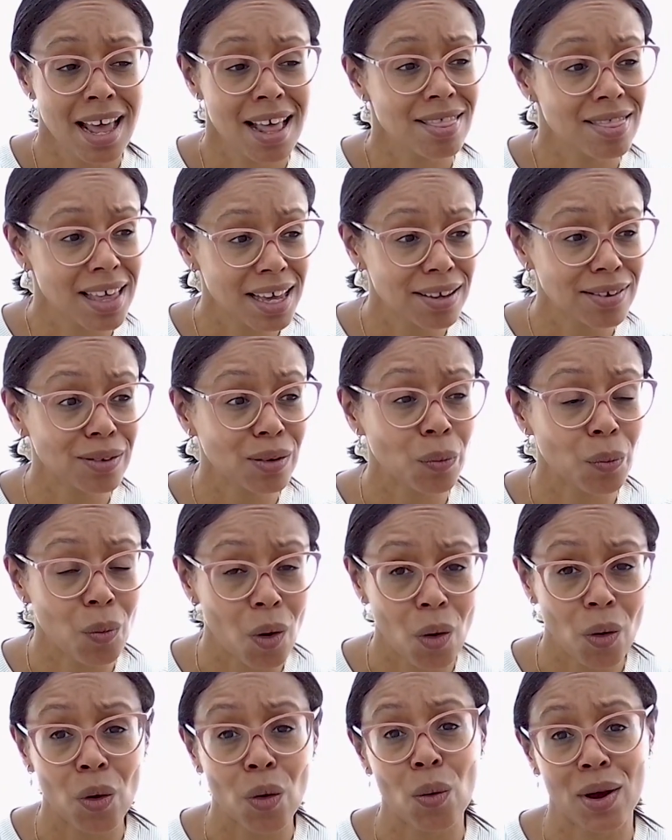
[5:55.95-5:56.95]
This
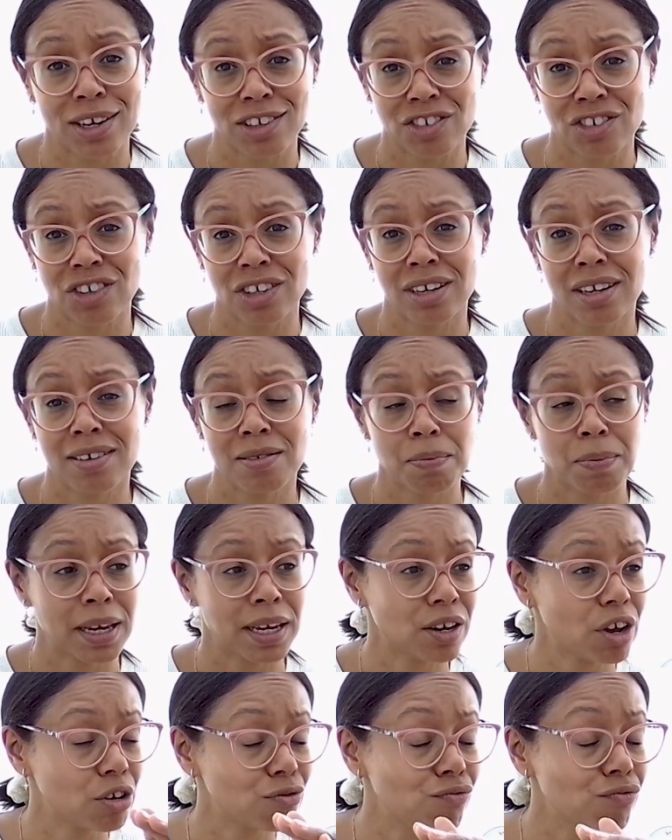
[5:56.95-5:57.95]
one question has
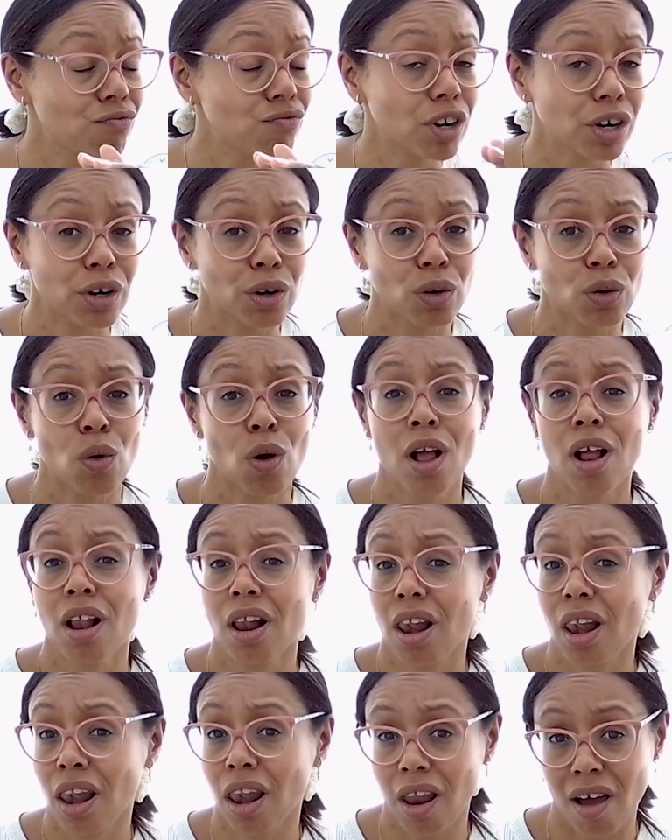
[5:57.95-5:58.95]
been a real
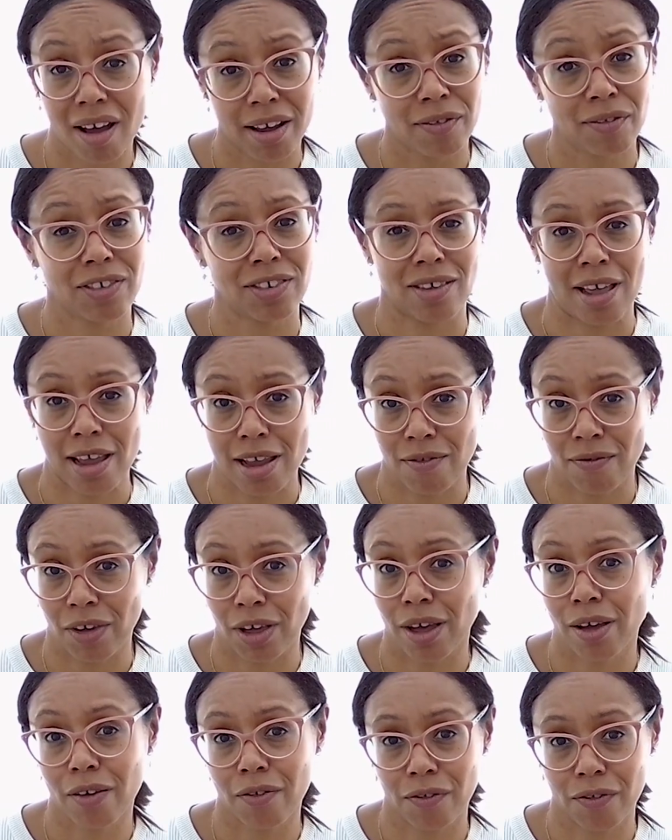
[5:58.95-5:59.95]

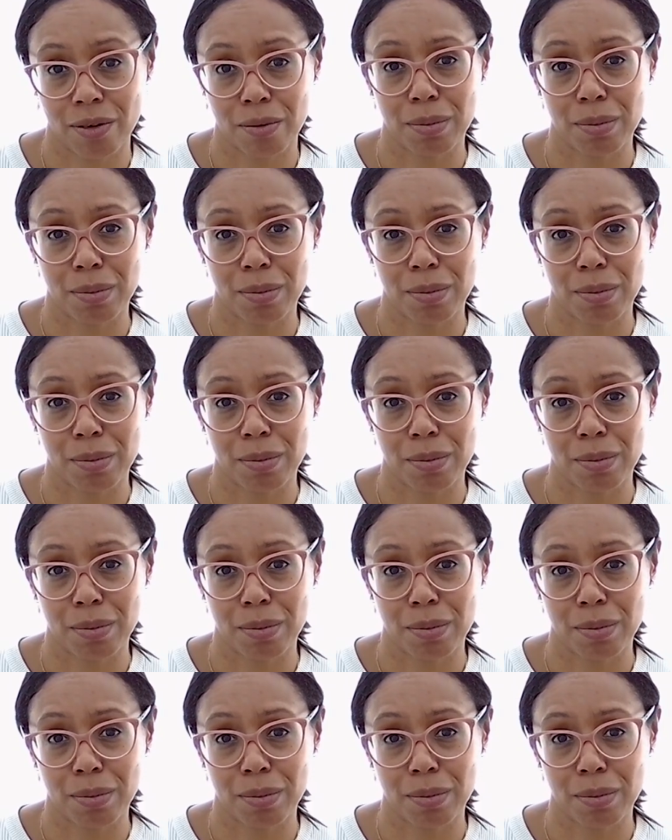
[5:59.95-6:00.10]
lifesaver for